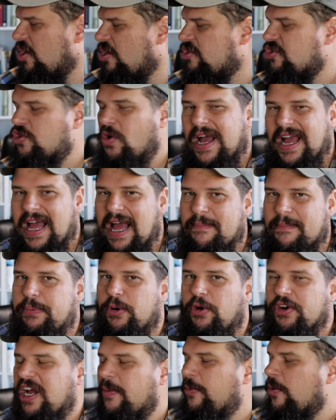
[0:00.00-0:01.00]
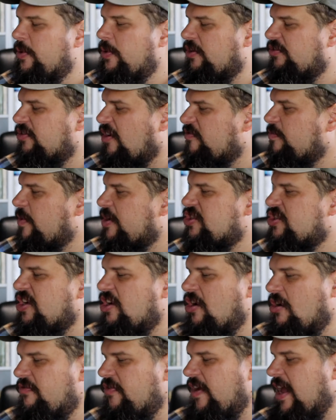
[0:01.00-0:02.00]
So I pulled a couple books off my
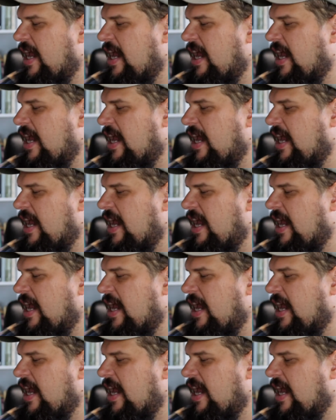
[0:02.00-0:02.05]
shelf,